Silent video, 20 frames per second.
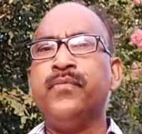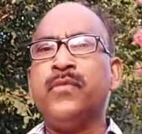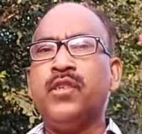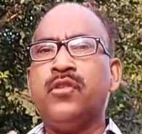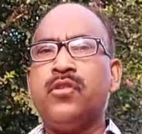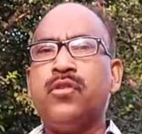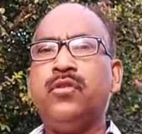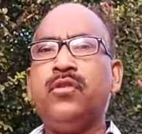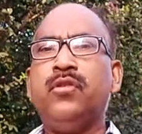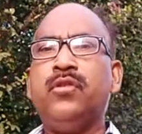
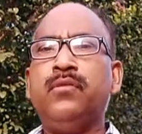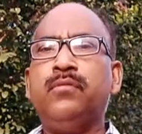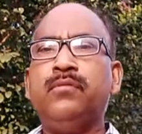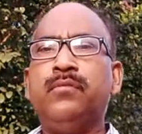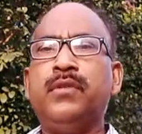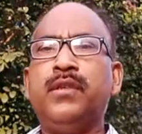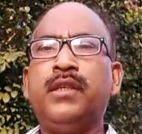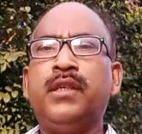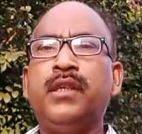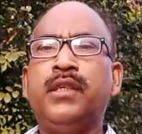So
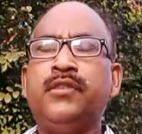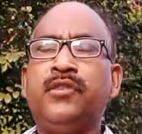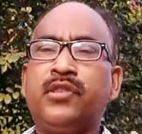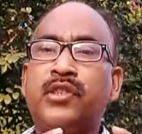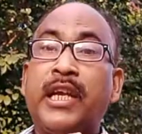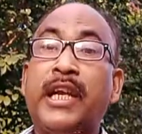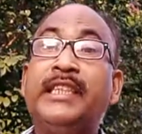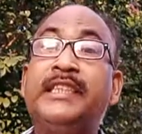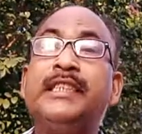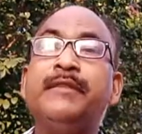
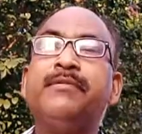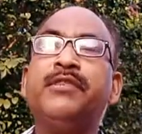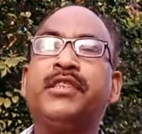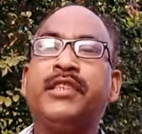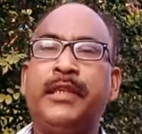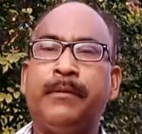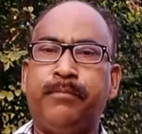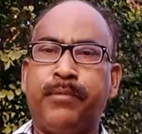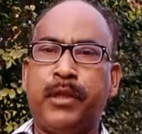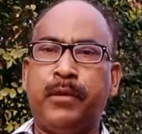scientific
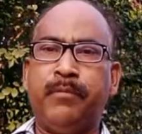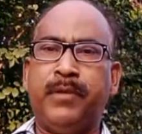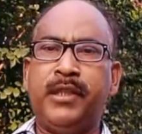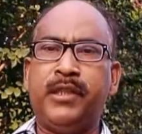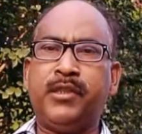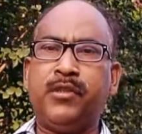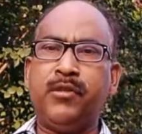temperament.